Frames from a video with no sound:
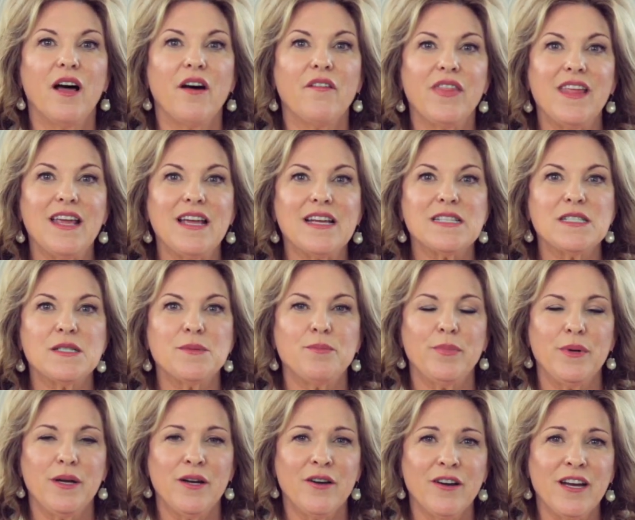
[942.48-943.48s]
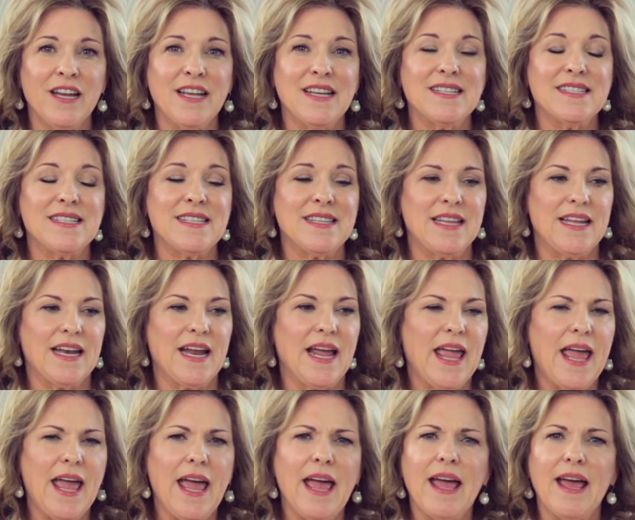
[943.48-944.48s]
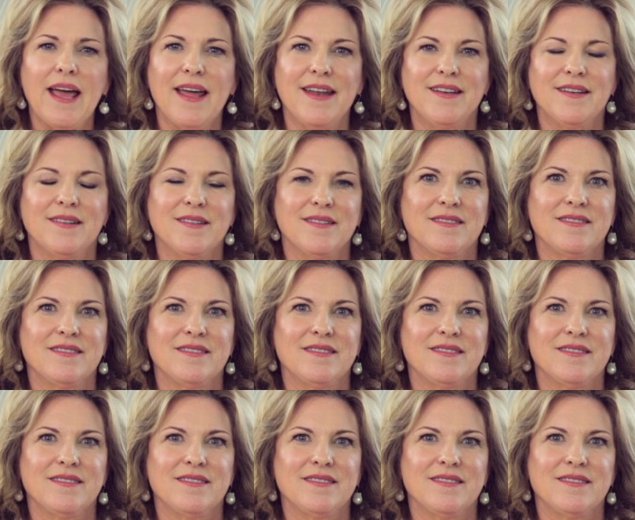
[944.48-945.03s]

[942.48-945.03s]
of the experience that I had?